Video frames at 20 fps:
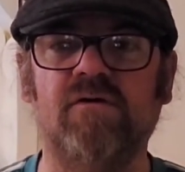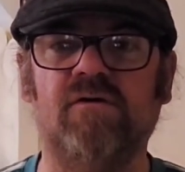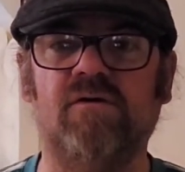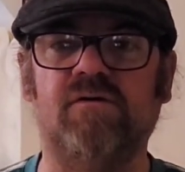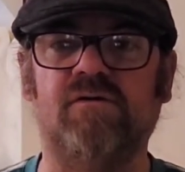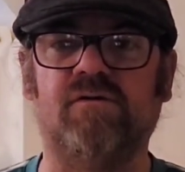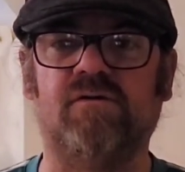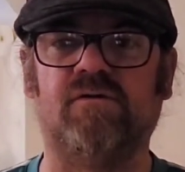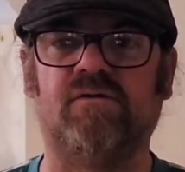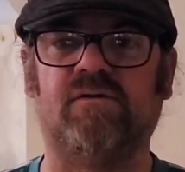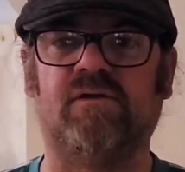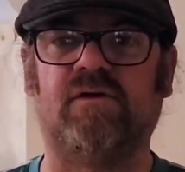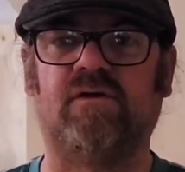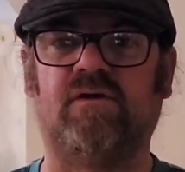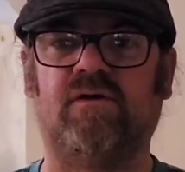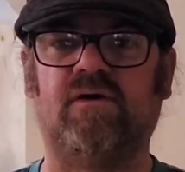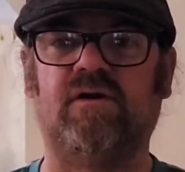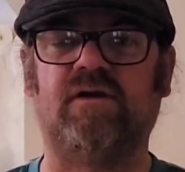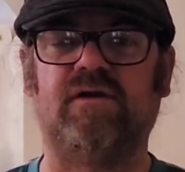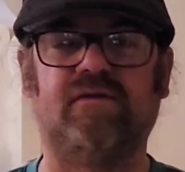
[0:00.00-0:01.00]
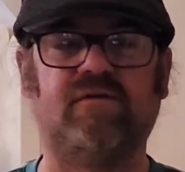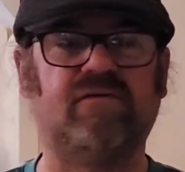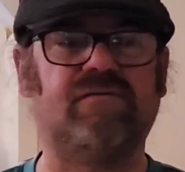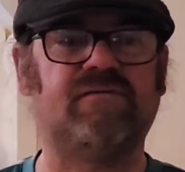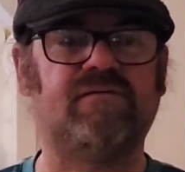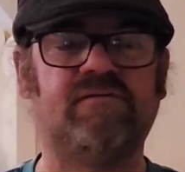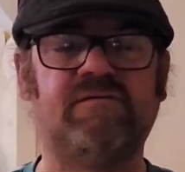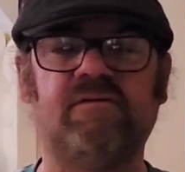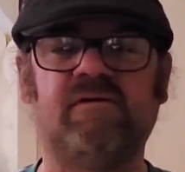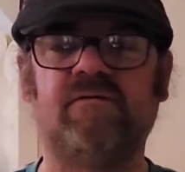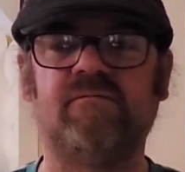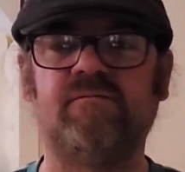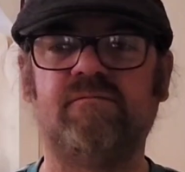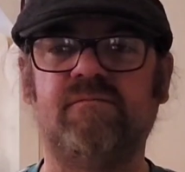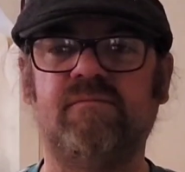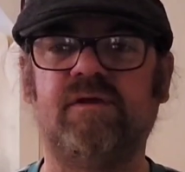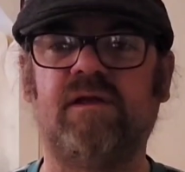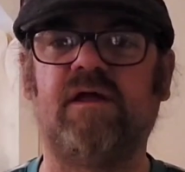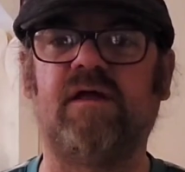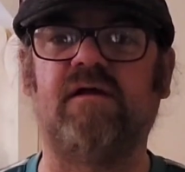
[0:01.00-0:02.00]
the Islanders, and
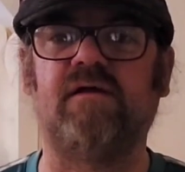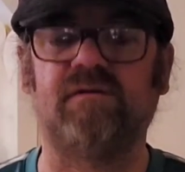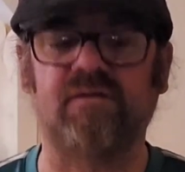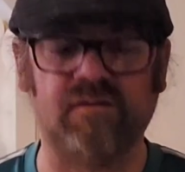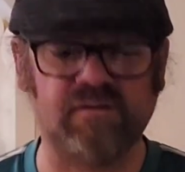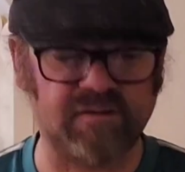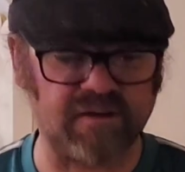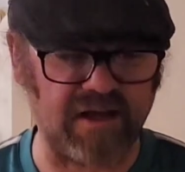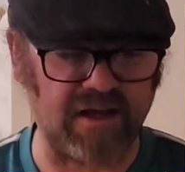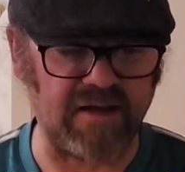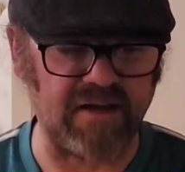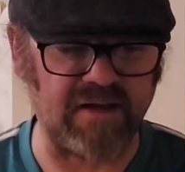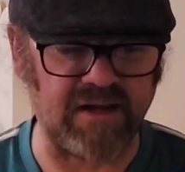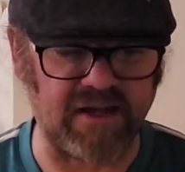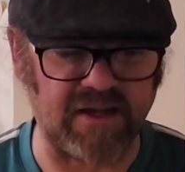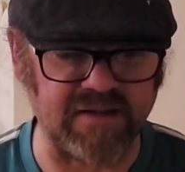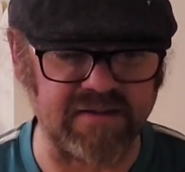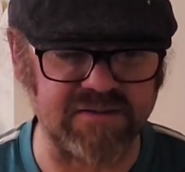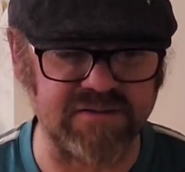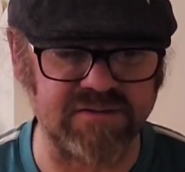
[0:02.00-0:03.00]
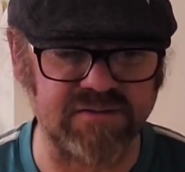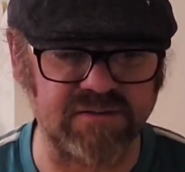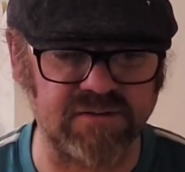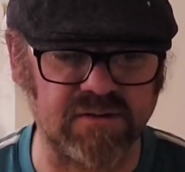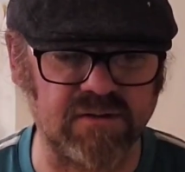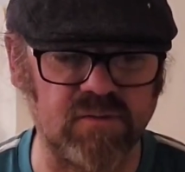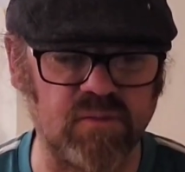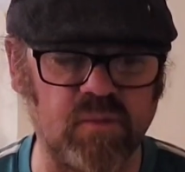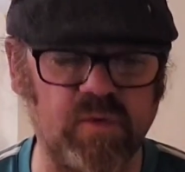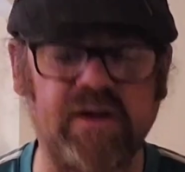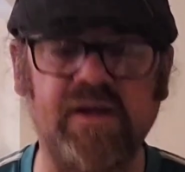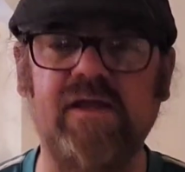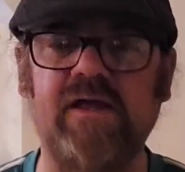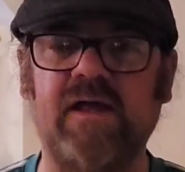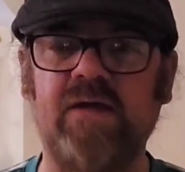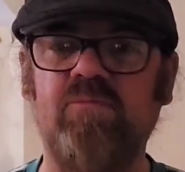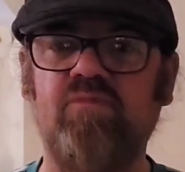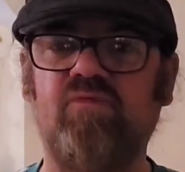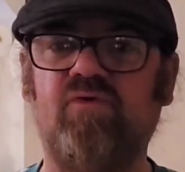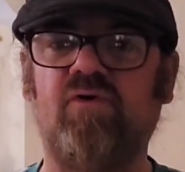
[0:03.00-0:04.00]
and in the end we
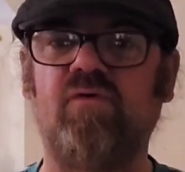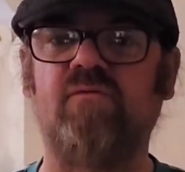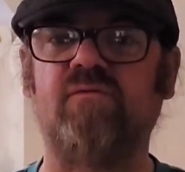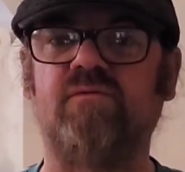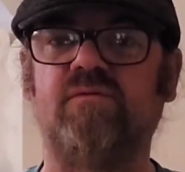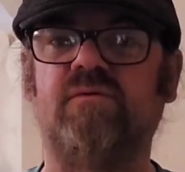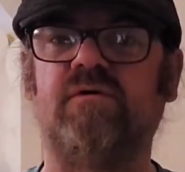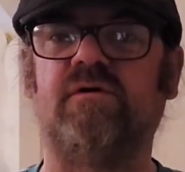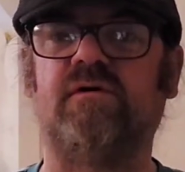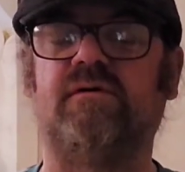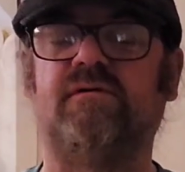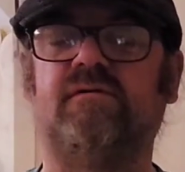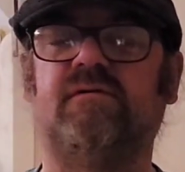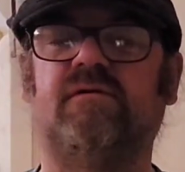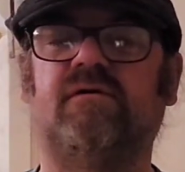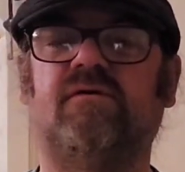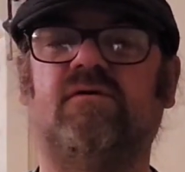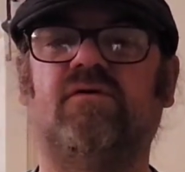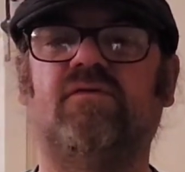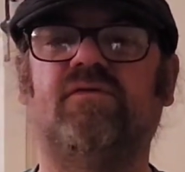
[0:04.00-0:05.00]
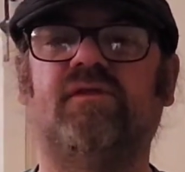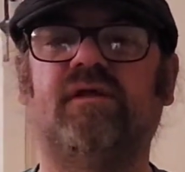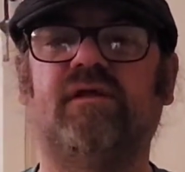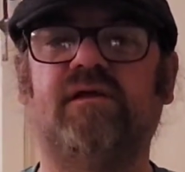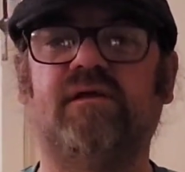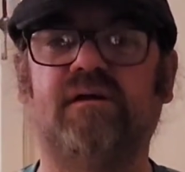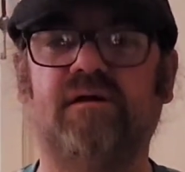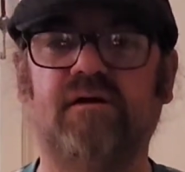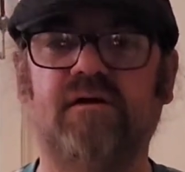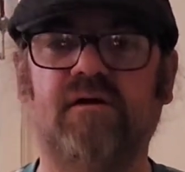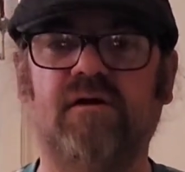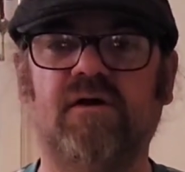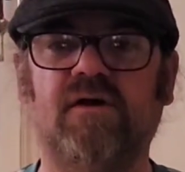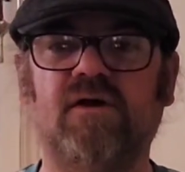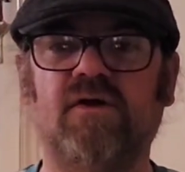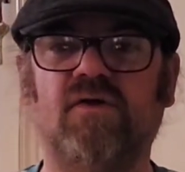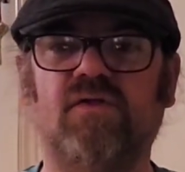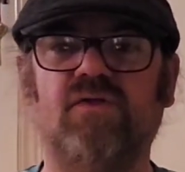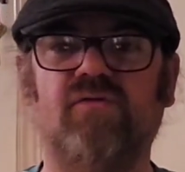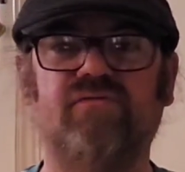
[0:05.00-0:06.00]
came through and got the
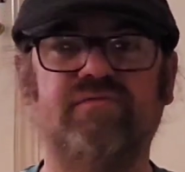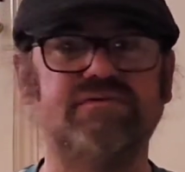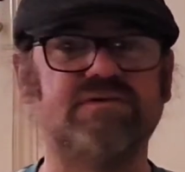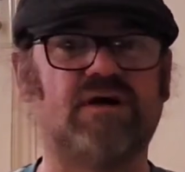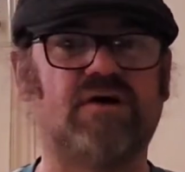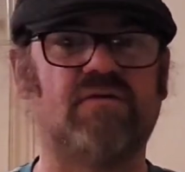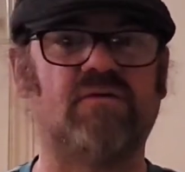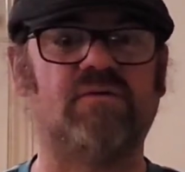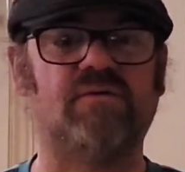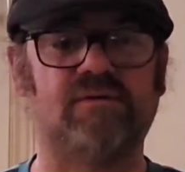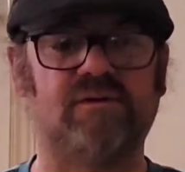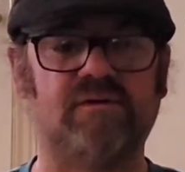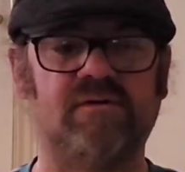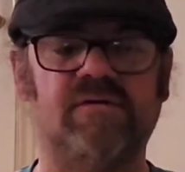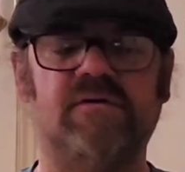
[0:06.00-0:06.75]
result.